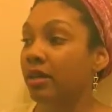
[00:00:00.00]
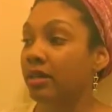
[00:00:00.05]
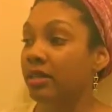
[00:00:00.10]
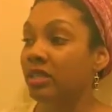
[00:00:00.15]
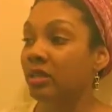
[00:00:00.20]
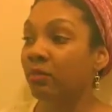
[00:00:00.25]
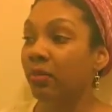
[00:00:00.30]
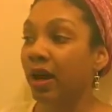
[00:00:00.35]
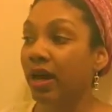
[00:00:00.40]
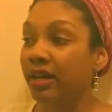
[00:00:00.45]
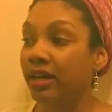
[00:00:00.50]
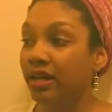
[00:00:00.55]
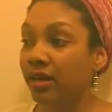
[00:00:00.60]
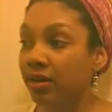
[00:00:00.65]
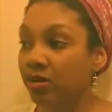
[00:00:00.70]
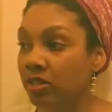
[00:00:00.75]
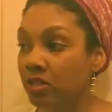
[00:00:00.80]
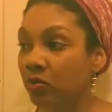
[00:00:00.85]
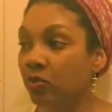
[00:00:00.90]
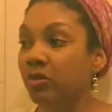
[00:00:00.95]
Somebody
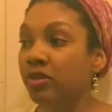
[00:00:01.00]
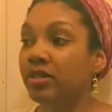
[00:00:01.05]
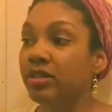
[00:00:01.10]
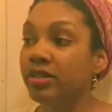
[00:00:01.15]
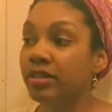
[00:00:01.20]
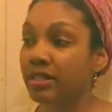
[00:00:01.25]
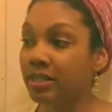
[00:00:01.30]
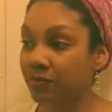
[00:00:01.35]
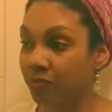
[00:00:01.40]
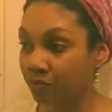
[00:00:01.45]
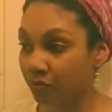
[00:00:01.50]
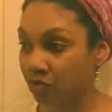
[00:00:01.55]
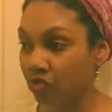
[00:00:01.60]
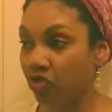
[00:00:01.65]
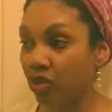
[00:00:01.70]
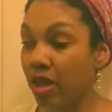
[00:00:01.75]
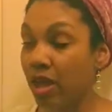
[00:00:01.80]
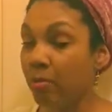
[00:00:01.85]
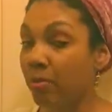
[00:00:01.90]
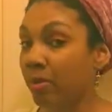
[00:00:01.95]
else was
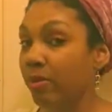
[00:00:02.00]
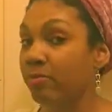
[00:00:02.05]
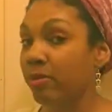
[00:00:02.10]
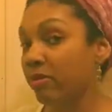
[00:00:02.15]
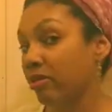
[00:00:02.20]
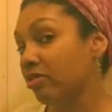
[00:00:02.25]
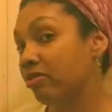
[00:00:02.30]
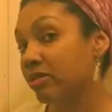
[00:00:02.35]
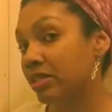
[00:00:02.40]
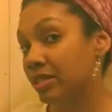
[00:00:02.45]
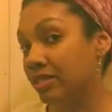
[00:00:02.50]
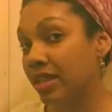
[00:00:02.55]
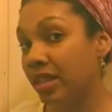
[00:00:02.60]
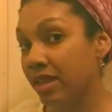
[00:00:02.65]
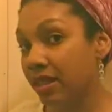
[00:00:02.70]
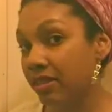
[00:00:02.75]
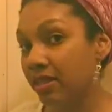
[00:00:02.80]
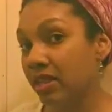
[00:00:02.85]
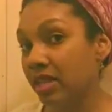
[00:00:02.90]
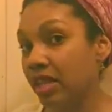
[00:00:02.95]
trying to help them to
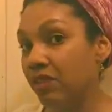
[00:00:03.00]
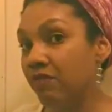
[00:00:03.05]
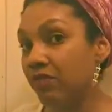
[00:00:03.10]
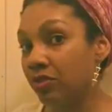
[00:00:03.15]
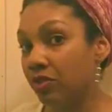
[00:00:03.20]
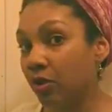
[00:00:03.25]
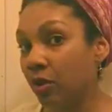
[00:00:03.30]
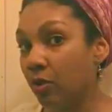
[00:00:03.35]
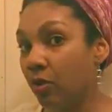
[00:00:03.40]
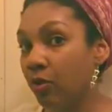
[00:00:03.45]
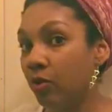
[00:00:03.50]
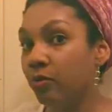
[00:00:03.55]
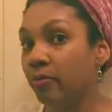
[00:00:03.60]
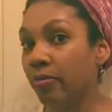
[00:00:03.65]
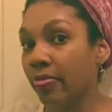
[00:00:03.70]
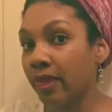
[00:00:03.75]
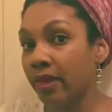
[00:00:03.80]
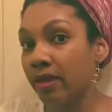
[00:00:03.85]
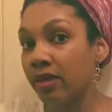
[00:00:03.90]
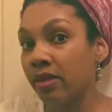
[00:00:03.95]
understand that even though
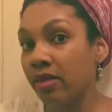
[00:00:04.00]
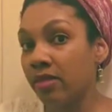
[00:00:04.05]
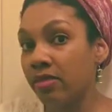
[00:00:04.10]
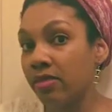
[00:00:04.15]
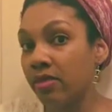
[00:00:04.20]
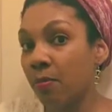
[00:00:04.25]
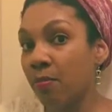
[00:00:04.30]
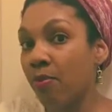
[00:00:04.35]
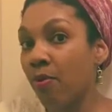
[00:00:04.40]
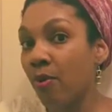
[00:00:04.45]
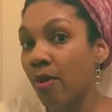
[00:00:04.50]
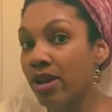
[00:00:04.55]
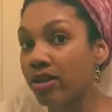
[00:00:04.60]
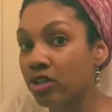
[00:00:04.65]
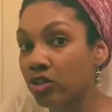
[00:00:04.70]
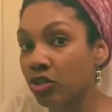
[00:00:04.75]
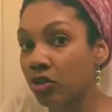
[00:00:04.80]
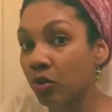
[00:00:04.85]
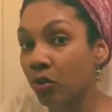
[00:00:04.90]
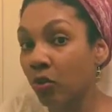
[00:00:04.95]
the
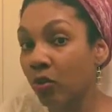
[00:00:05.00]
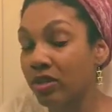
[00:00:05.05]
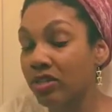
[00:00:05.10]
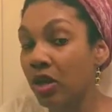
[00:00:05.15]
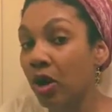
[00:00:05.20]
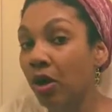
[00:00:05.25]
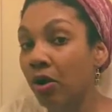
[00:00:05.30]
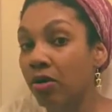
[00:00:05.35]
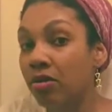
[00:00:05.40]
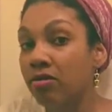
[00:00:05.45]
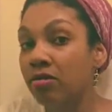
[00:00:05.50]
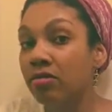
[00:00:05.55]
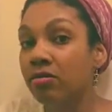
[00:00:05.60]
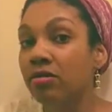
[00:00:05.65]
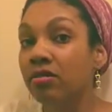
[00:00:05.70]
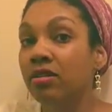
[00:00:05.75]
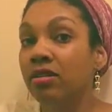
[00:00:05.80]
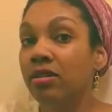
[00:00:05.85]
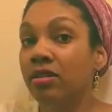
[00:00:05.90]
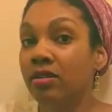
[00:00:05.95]
pressure was hurting,
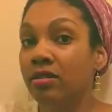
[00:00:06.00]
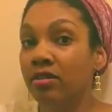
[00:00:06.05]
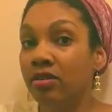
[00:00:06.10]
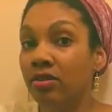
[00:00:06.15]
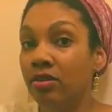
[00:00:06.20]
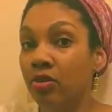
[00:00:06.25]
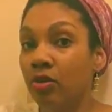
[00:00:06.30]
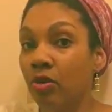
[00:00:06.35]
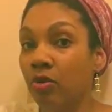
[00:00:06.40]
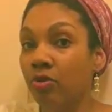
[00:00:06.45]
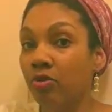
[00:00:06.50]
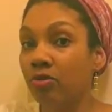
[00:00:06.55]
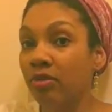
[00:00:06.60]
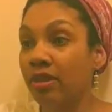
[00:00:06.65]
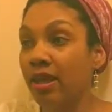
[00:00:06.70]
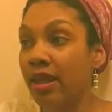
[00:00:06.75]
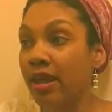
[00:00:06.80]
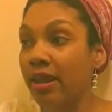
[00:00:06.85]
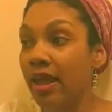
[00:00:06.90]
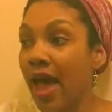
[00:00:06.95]

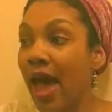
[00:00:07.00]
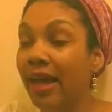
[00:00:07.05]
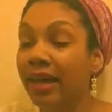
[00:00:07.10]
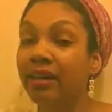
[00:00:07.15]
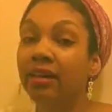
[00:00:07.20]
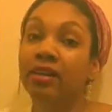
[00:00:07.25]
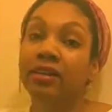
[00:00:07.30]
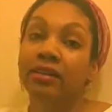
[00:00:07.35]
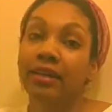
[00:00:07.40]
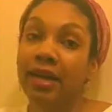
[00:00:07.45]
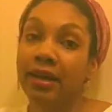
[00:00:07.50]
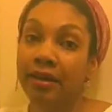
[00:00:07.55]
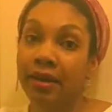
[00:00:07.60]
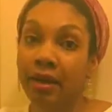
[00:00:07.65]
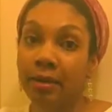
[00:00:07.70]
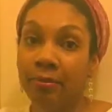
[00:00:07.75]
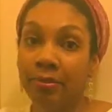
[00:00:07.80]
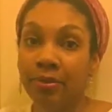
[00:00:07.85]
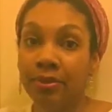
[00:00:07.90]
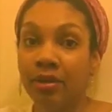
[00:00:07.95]
that I couldn't let
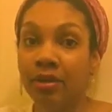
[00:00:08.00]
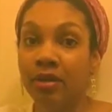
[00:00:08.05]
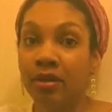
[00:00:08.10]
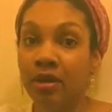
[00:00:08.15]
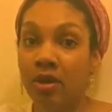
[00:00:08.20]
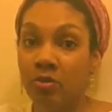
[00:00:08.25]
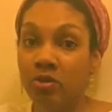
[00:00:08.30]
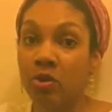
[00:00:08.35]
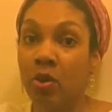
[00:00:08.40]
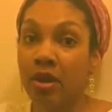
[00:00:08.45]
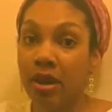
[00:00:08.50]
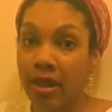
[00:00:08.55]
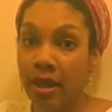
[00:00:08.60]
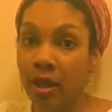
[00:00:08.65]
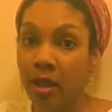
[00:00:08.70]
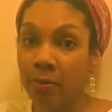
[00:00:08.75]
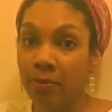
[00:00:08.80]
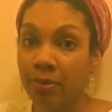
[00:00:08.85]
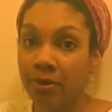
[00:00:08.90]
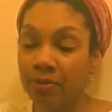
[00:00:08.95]
up. It was going to
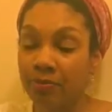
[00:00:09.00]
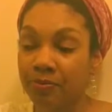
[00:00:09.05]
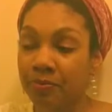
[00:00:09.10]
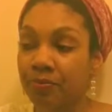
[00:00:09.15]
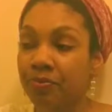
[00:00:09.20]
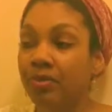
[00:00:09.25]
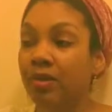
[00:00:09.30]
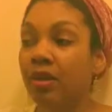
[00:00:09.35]
help him.